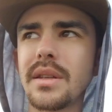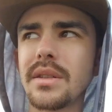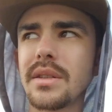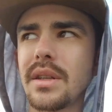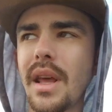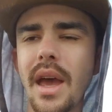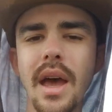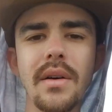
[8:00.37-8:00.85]

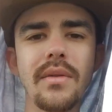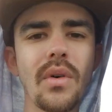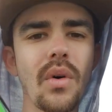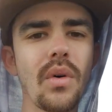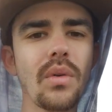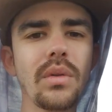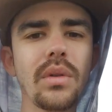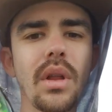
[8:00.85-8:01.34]
doesn't have a
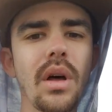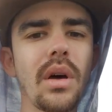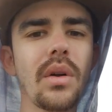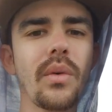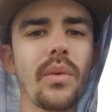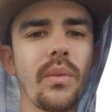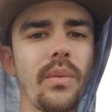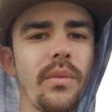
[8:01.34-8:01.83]
whole lot
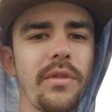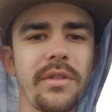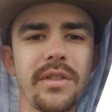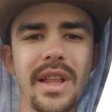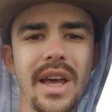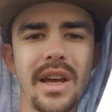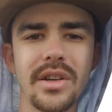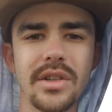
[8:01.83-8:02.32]
of
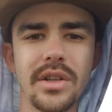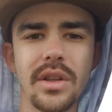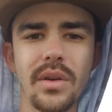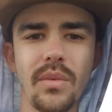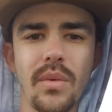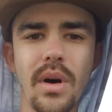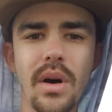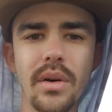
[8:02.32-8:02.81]
flash in the
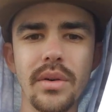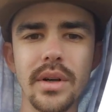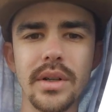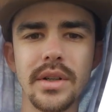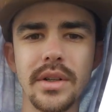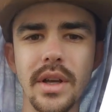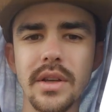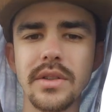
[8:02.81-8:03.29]
water.
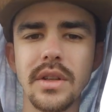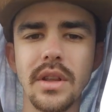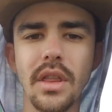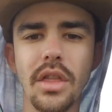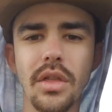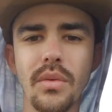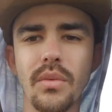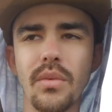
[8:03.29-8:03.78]
It
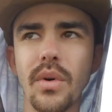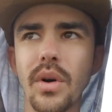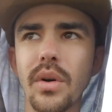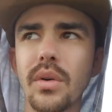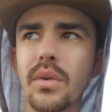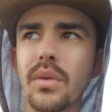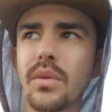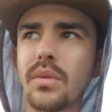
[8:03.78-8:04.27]
doesn't
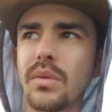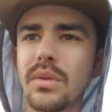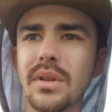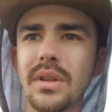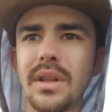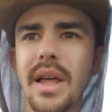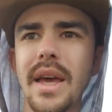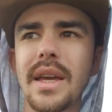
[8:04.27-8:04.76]
throw
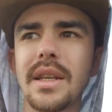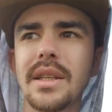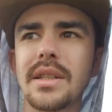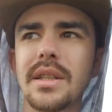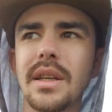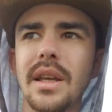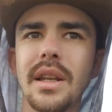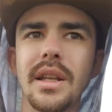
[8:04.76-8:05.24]
light,
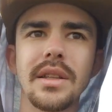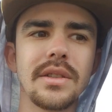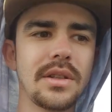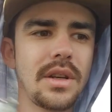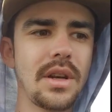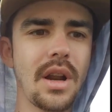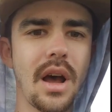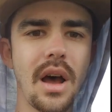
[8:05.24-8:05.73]
and it's
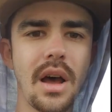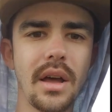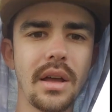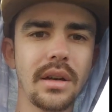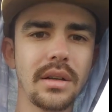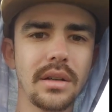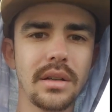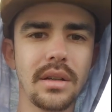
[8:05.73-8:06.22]

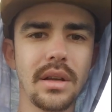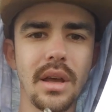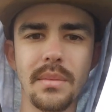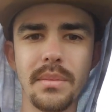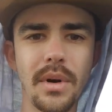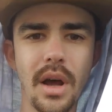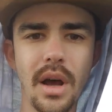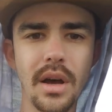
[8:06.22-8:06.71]
not
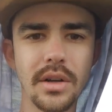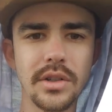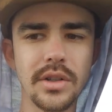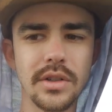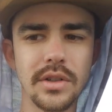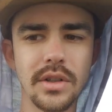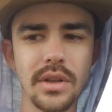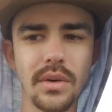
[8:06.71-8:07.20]

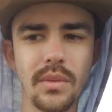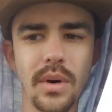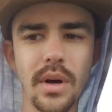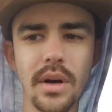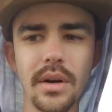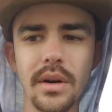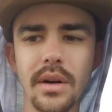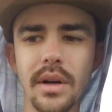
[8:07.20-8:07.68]
obnoxious in the
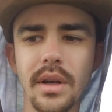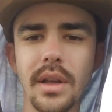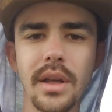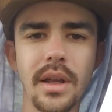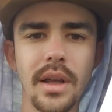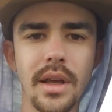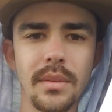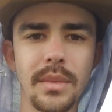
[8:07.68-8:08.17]
water.
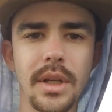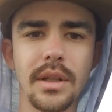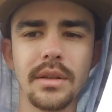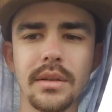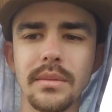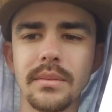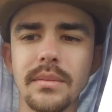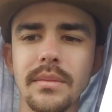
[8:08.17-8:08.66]
I mean,
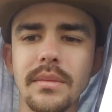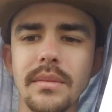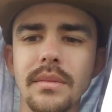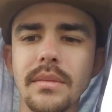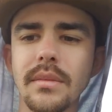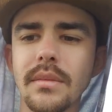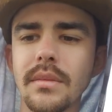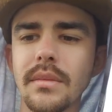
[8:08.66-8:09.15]

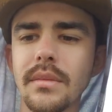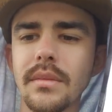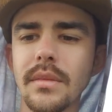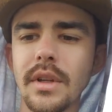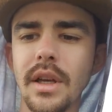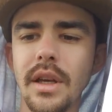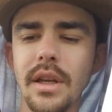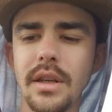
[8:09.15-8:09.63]

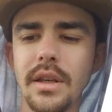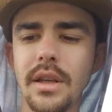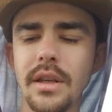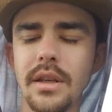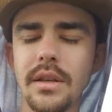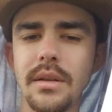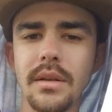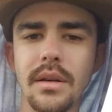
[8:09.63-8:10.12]

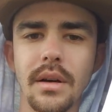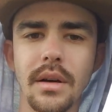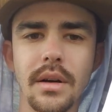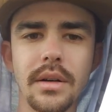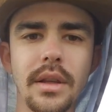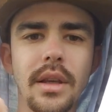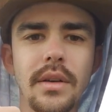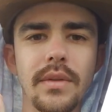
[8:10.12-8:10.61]
it
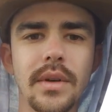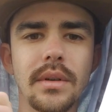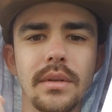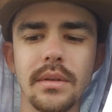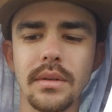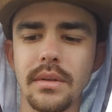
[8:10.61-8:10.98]
hardly even,